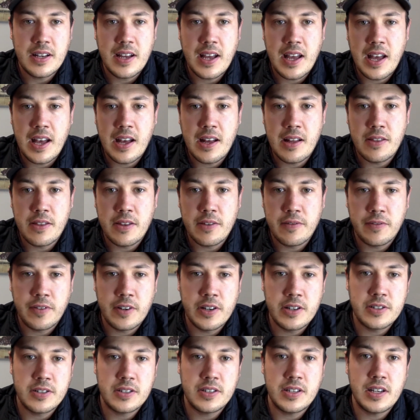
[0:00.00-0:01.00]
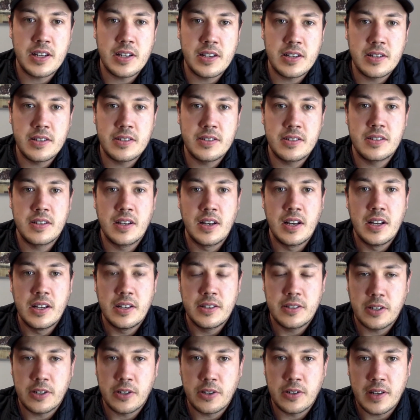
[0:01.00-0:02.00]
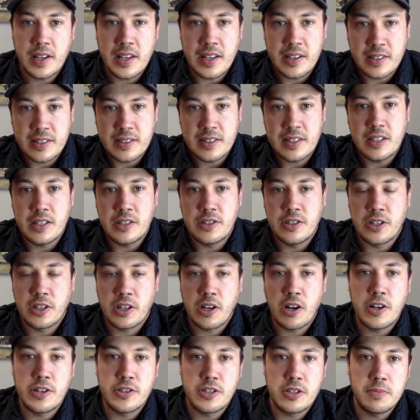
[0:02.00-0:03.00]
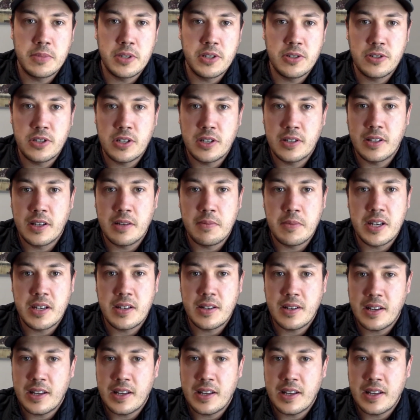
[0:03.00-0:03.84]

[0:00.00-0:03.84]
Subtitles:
and the first is to exceed your contribution limit.